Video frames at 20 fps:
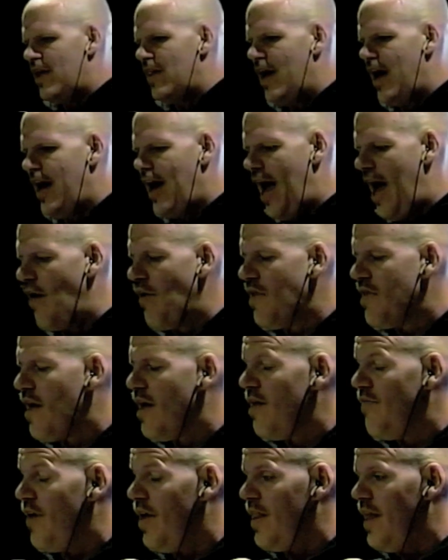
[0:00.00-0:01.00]
toe the
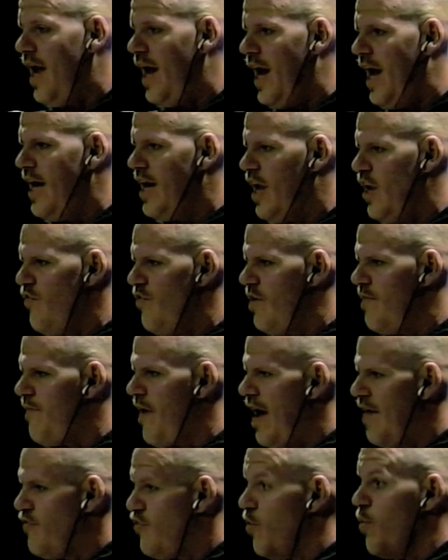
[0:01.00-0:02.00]
traditionally radical
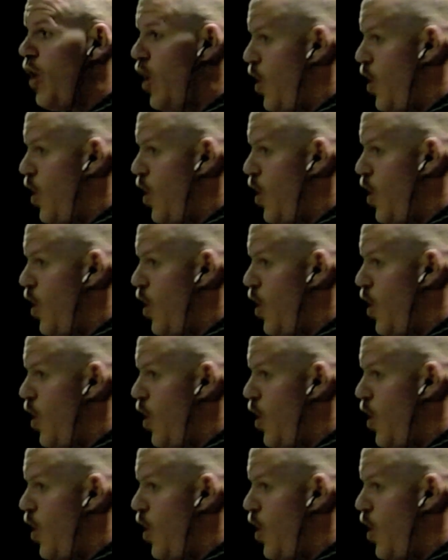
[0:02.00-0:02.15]
party